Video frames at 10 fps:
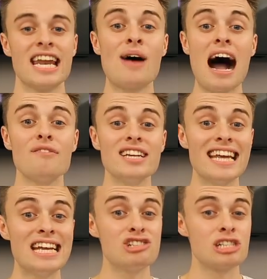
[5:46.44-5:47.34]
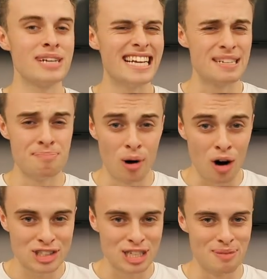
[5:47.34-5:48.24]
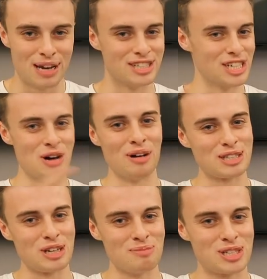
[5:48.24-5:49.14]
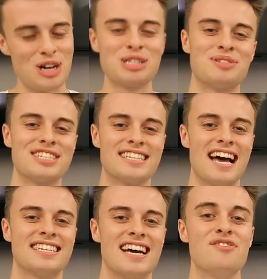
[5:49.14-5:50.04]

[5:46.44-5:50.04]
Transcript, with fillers: Now, having an instrument is important because you know what Tom Jones once said?